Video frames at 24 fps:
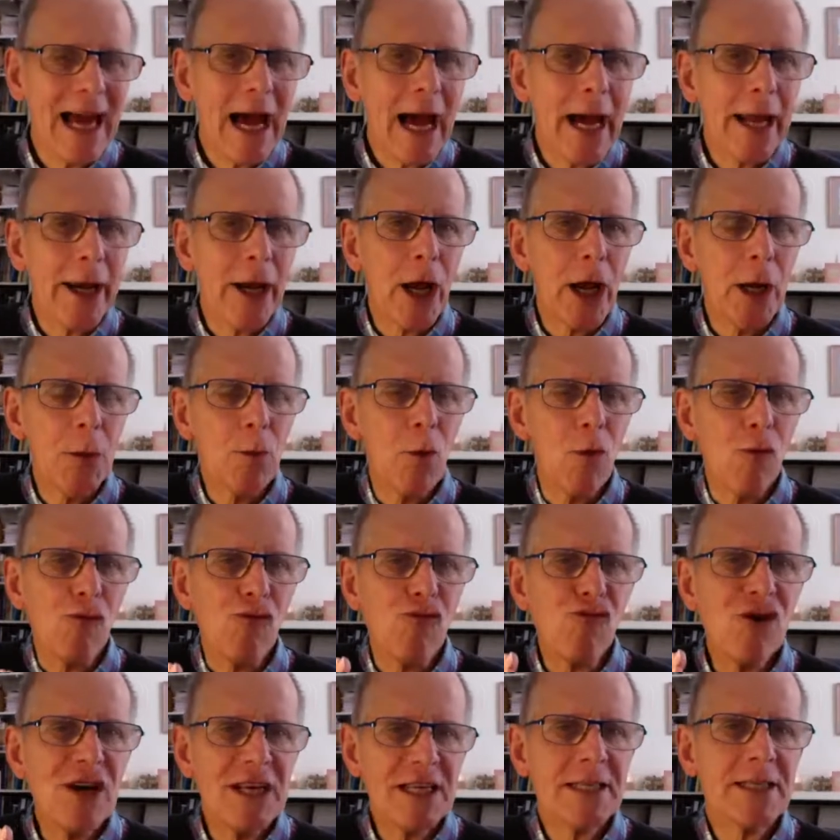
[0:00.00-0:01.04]
And I will
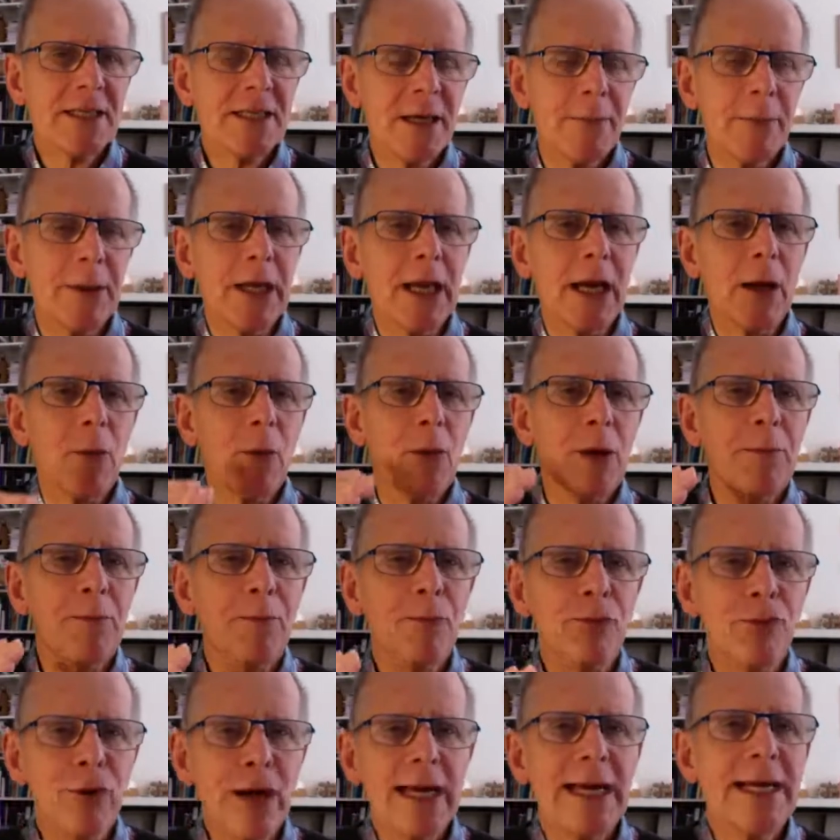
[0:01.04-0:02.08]
risk something, and I will
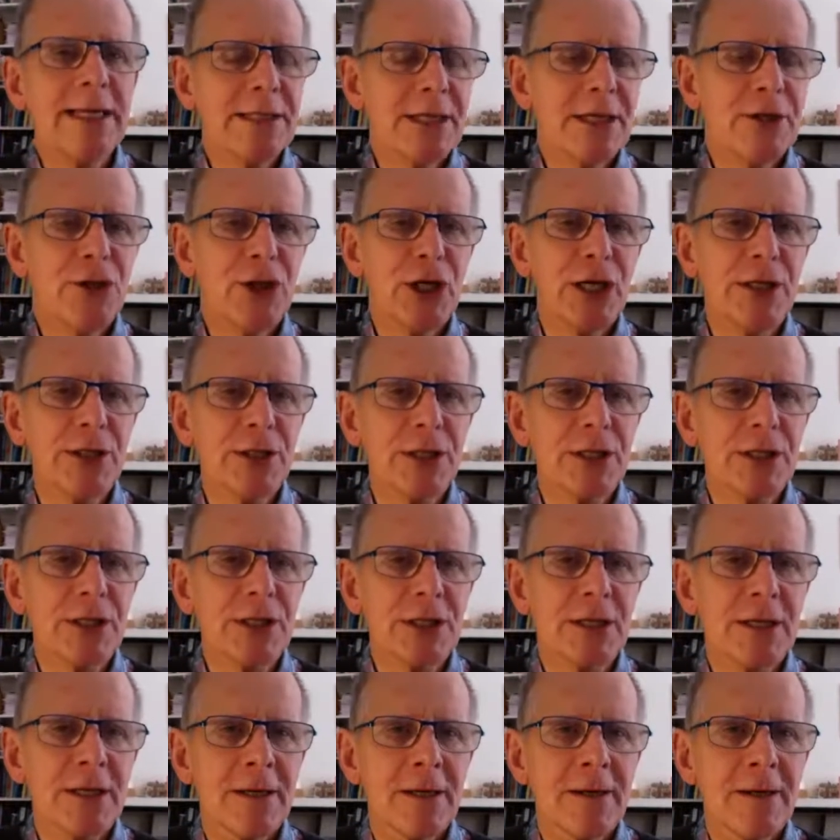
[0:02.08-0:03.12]
bring it to
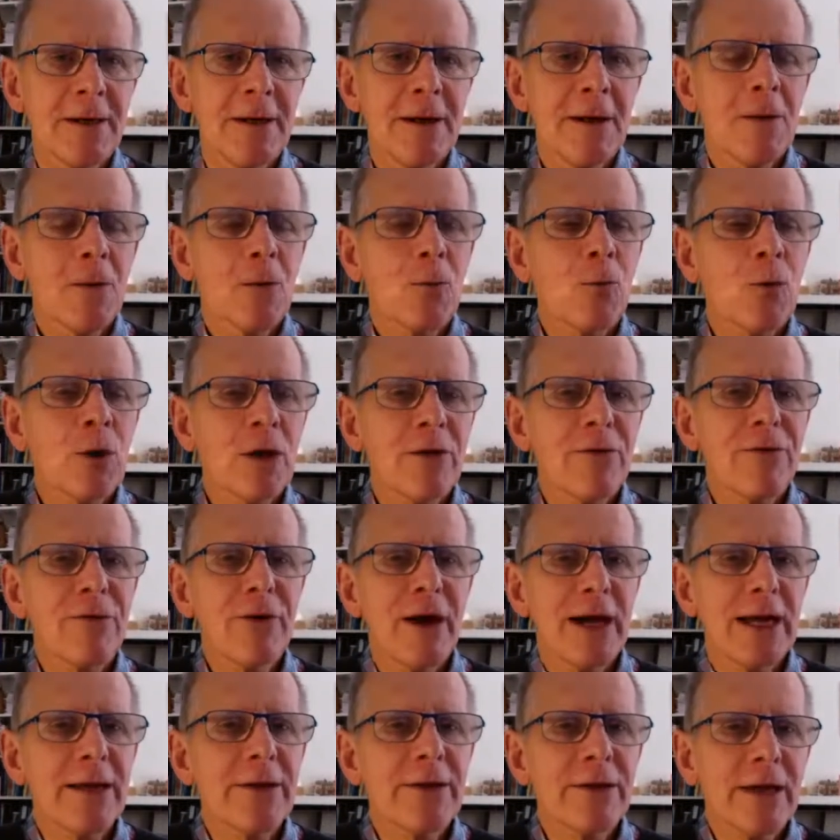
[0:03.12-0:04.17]
Jesus with a
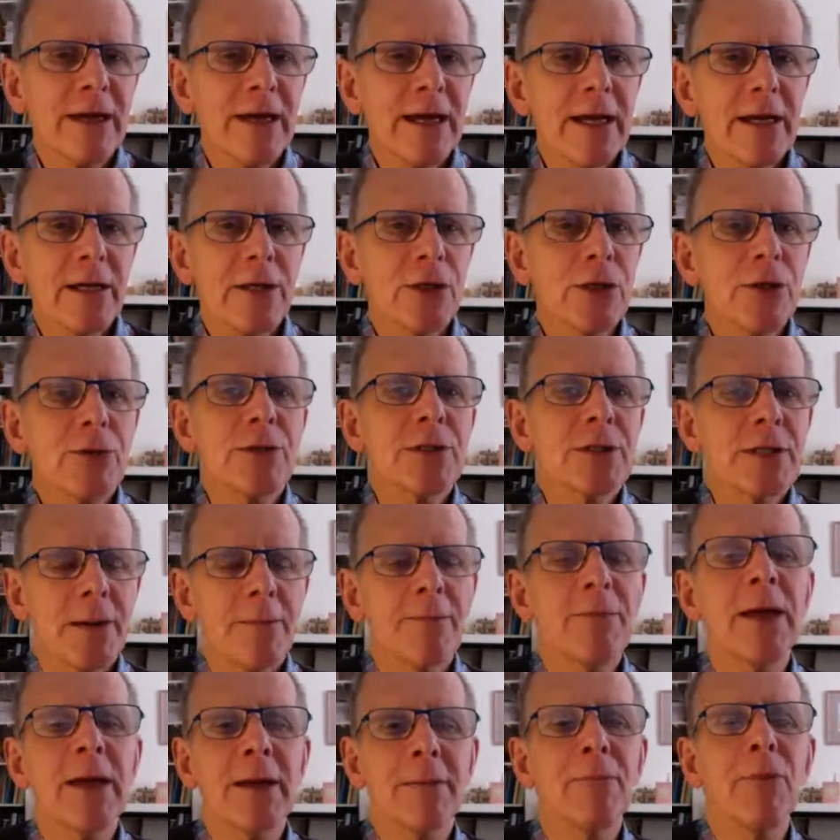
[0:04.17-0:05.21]
faith that he can do
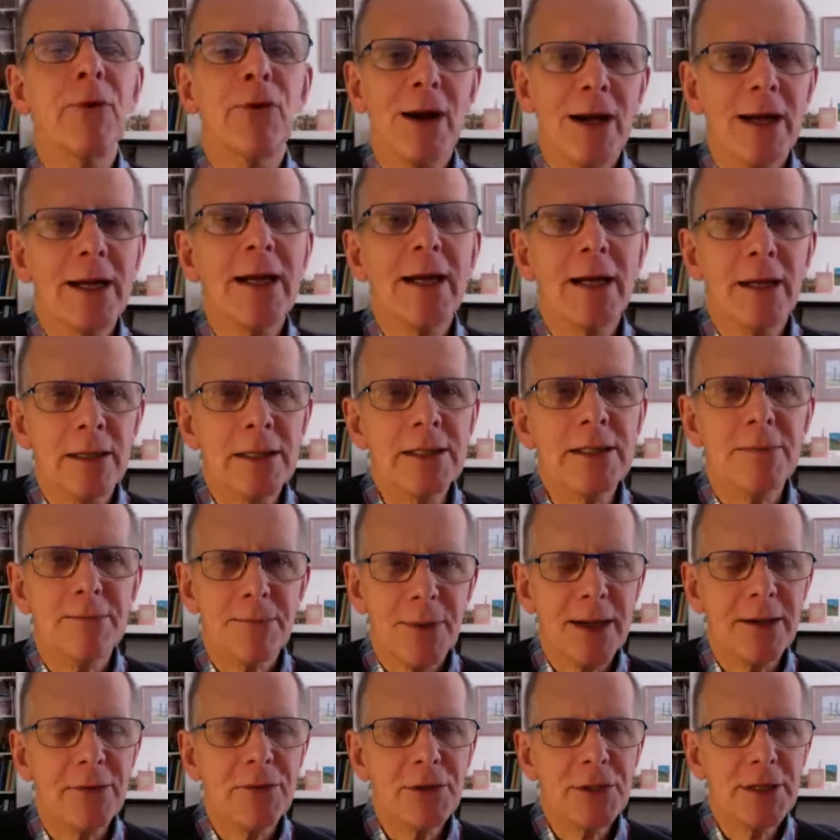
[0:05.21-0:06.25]
something miraculous
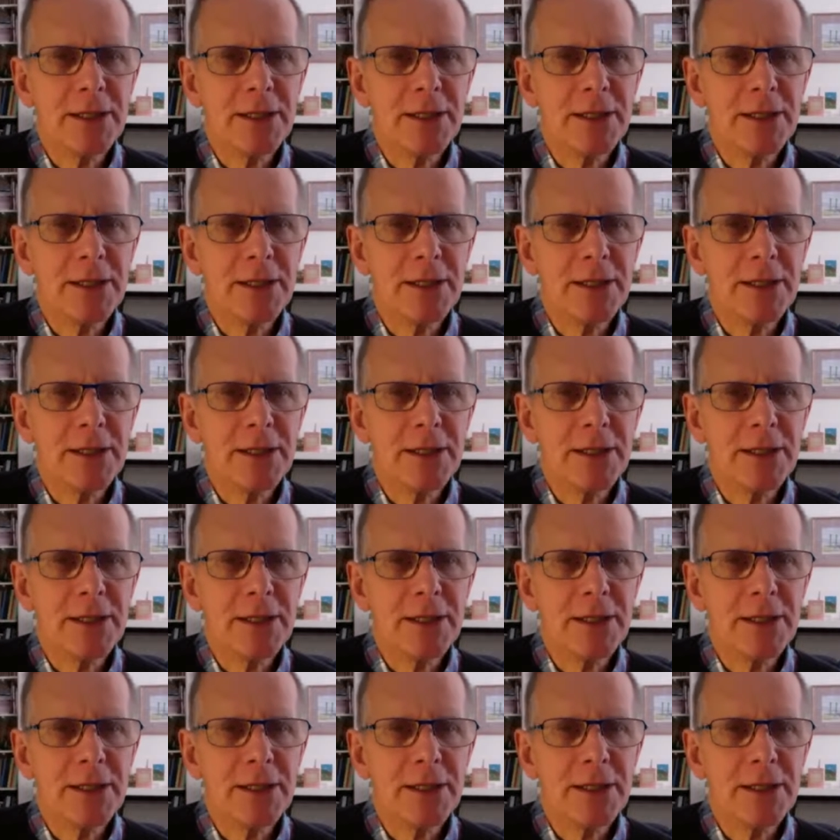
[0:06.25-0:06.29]
about it.